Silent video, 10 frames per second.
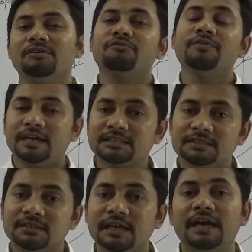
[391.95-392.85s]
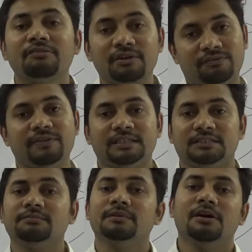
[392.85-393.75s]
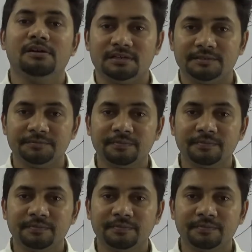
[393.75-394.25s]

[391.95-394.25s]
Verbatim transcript: reflection and refraction will occur.